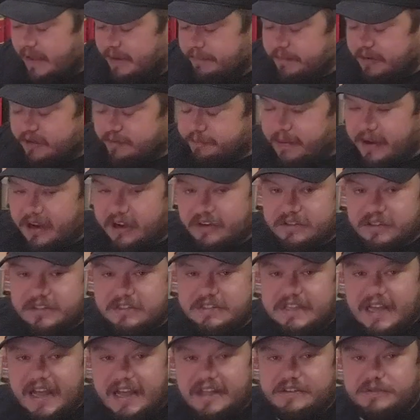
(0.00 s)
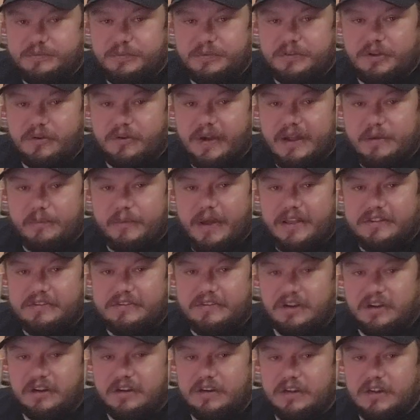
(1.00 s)
much better success with the Great
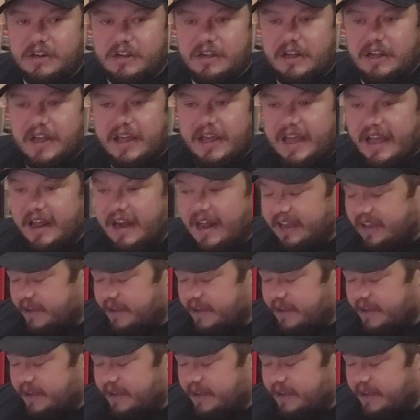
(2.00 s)
Western. And I